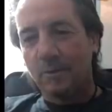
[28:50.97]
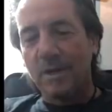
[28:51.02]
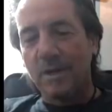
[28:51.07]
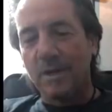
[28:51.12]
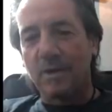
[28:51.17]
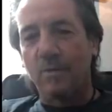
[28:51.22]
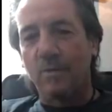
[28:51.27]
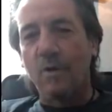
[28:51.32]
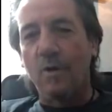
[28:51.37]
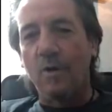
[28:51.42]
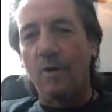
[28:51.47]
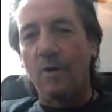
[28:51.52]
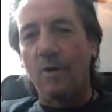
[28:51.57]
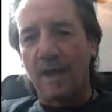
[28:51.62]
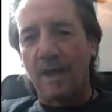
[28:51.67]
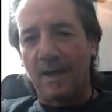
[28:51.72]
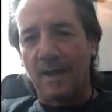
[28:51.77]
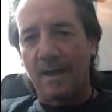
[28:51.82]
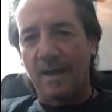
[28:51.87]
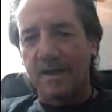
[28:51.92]
home, yeah, I mean,
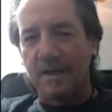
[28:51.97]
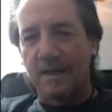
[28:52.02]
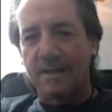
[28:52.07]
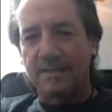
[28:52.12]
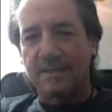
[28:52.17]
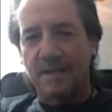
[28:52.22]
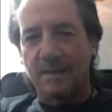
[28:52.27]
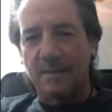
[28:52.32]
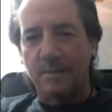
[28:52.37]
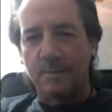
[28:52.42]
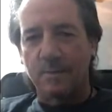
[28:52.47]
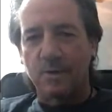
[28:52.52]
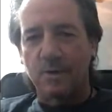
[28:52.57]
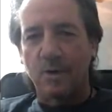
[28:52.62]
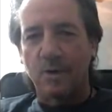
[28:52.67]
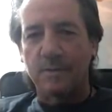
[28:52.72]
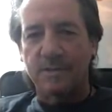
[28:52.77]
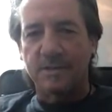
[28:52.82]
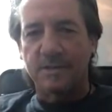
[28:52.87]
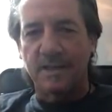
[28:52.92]
the last time I was home, I
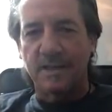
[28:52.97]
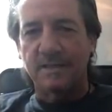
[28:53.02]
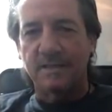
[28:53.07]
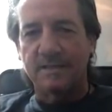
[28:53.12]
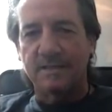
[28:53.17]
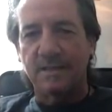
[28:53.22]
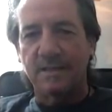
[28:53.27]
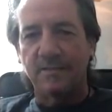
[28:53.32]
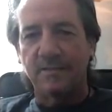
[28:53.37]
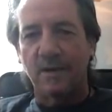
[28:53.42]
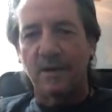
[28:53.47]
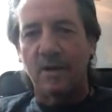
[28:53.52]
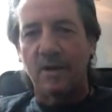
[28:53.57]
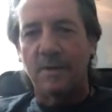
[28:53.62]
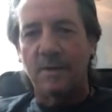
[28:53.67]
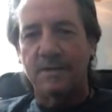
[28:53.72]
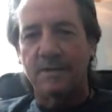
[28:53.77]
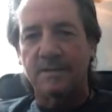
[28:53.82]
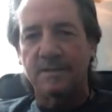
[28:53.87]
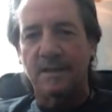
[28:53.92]
stayed at Stevie Lomas's
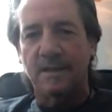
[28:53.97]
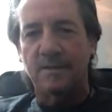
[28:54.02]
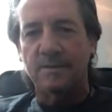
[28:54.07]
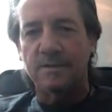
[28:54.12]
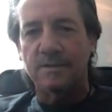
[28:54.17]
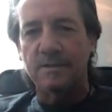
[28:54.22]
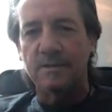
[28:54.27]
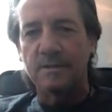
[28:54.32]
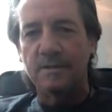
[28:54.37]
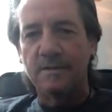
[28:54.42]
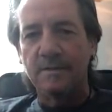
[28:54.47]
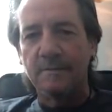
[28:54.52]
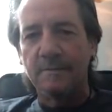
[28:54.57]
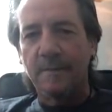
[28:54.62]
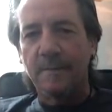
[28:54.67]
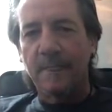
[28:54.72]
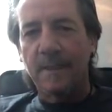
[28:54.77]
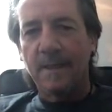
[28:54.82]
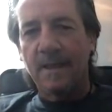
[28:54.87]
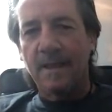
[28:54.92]
house.
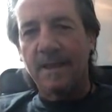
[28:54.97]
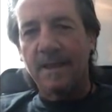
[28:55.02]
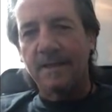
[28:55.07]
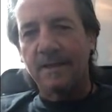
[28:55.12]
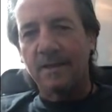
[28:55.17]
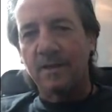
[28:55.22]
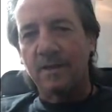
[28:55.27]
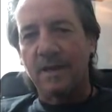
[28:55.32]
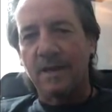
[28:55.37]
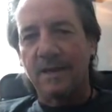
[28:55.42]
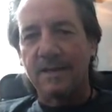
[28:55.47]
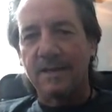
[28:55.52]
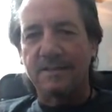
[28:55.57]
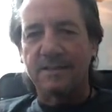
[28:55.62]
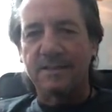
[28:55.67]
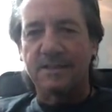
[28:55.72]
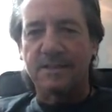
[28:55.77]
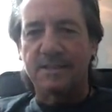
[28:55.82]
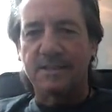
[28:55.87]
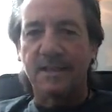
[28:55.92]
And I got to
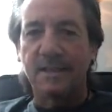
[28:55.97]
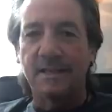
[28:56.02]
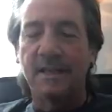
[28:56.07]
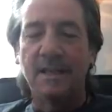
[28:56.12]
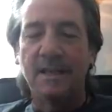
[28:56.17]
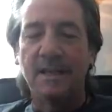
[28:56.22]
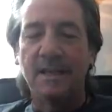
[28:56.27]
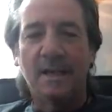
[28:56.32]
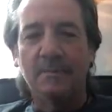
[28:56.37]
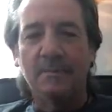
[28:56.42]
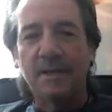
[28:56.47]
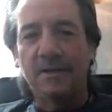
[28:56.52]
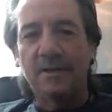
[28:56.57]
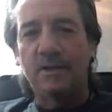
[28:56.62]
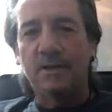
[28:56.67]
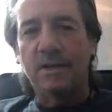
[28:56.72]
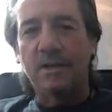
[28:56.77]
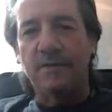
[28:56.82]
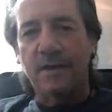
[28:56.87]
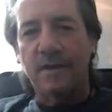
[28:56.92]
see, I mean, look, if
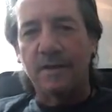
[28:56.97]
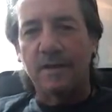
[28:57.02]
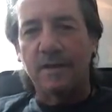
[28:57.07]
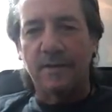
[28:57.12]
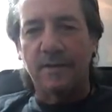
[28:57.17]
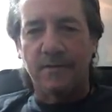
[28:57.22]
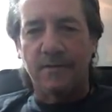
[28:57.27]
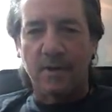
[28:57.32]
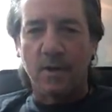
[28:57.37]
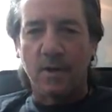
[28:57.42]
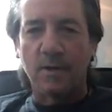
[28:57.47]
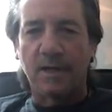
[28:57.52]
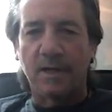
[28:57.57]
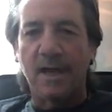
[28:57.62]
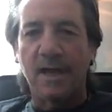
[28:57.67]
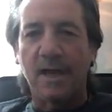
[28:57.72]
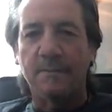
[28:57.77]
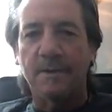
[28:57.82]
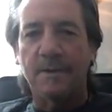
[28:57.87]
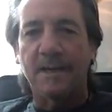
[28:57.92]
I go to game, I
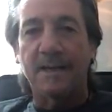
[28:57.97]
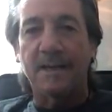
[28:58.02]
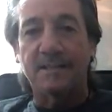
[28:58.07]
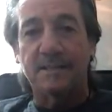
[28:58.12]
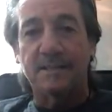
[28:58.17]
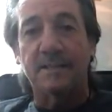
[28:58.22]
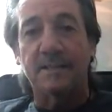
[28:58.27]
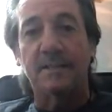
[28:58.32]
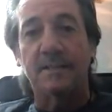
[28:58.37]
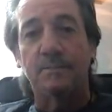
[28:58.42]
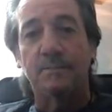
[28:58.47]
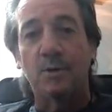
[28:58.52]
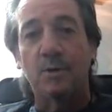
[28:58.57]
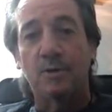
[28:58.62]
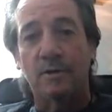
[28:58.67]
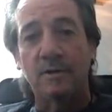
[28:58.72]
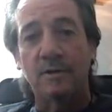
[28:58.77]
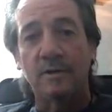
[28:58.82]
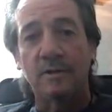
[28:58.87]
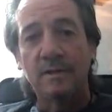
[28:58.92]
get to see them all.
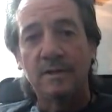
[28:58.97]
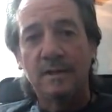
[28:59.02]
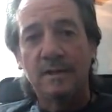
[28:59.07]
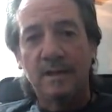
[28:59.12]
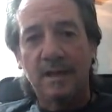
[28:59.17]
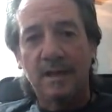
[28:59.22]
Yeah. And